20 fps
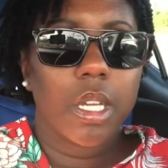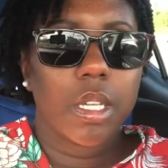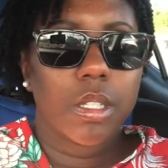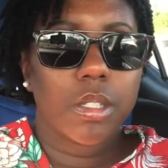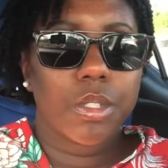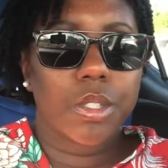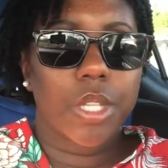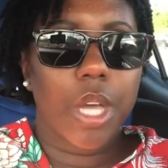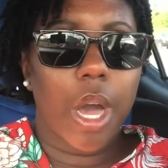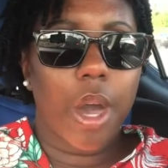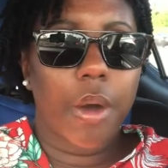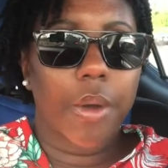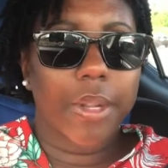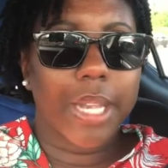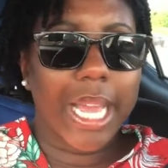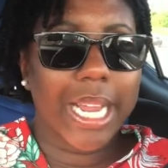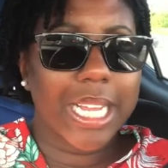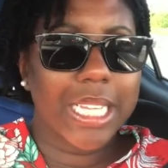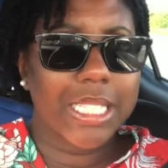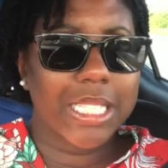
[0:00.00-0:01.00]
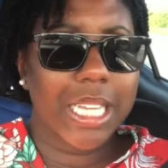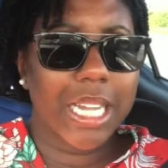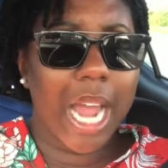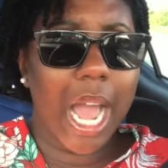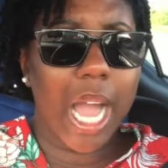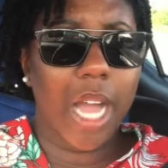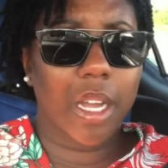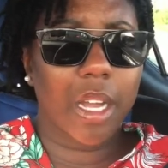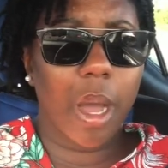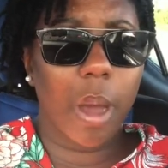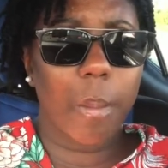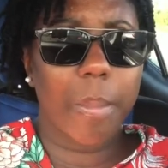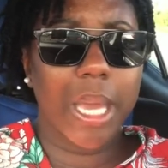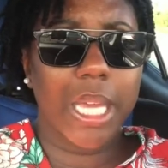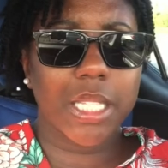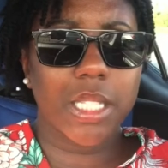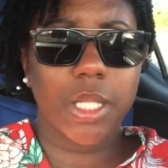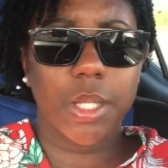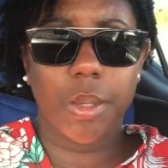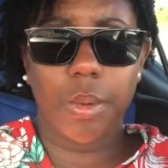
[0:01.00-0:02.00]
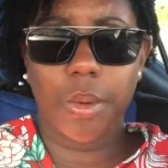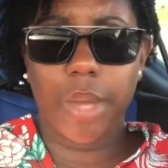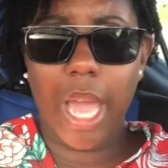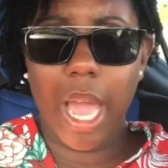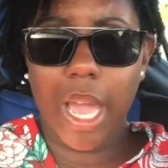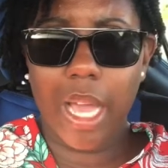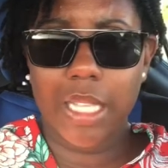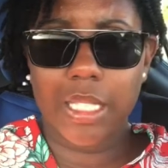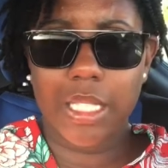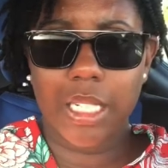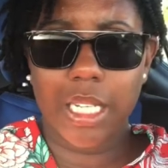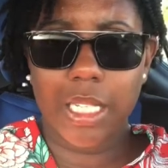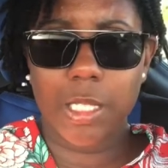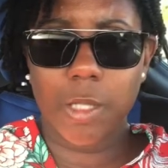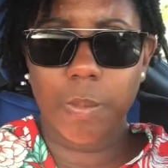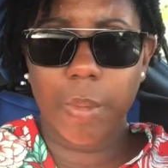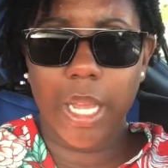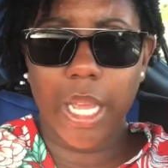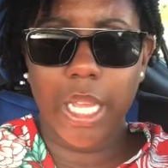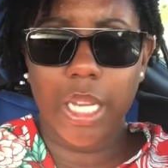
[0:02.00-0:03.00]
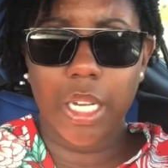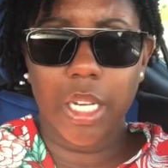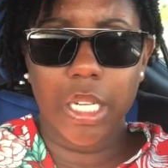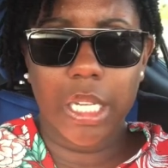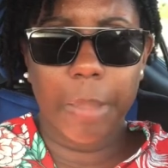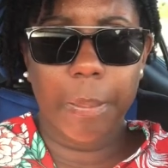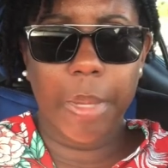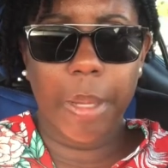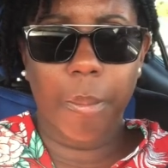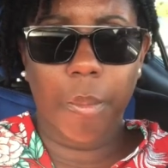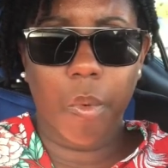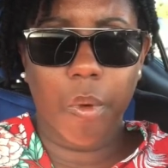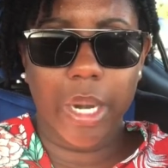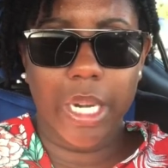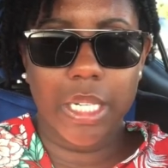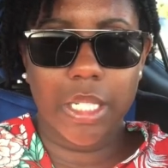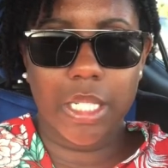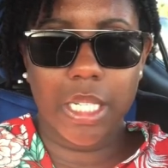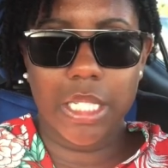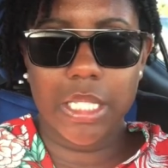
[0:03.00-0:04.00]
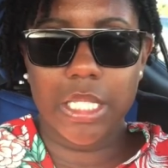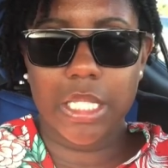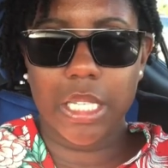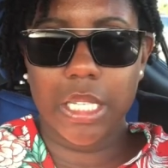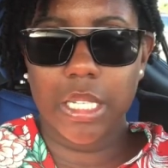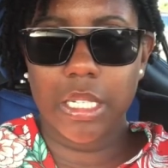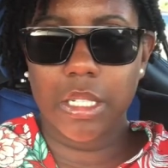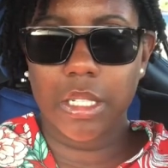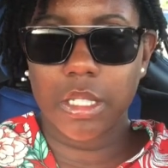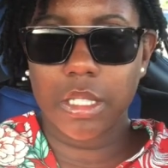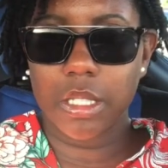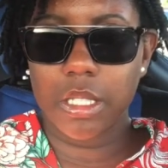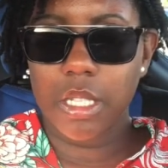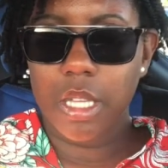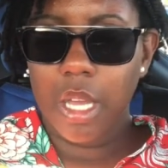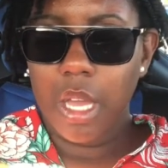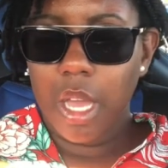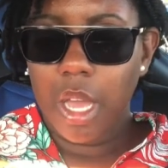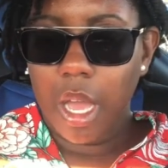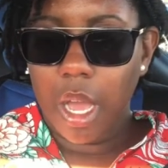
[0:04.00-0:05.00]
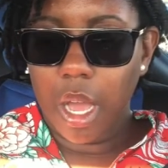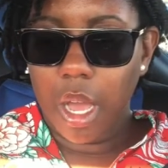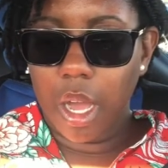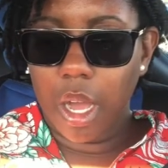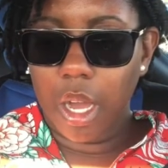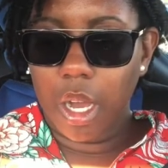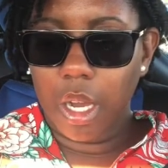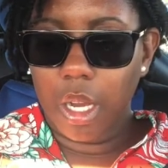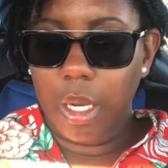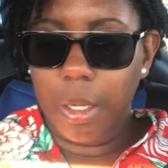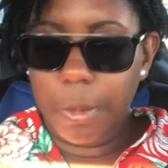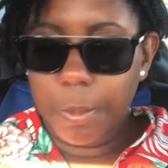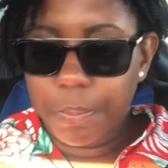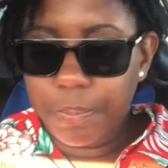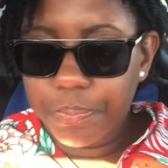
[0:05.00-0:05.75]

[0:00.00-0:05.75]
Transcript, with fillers: So, like I said, I'll come back to you guys and explain a little bit more in detail. Um,